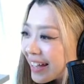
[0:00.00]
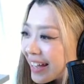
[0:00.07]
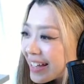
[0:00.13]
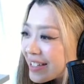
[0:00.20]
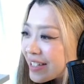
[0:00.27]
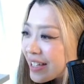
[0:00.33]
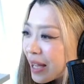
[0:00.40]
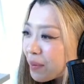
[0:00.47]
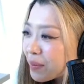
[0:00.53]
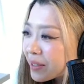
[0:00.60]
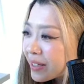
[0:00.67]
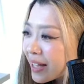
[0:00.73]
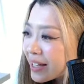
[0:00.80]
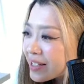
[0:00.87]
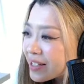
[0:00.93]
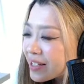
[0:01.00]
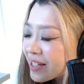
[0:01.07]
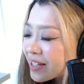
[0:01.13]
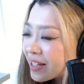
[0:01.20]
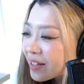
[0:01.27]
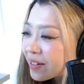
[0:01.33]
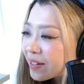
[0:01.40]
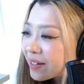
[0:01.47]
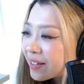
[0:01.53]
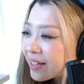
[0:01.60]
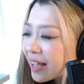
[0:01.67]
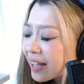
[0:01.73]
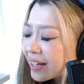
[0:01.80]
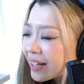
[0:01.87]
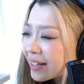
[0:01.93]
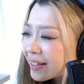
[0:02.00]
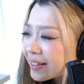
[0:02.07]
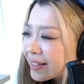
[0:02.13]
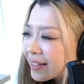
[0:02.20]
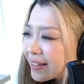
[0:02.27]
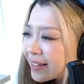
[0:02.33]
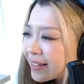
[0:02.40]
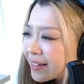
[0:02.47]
is Yamanashi. Get it?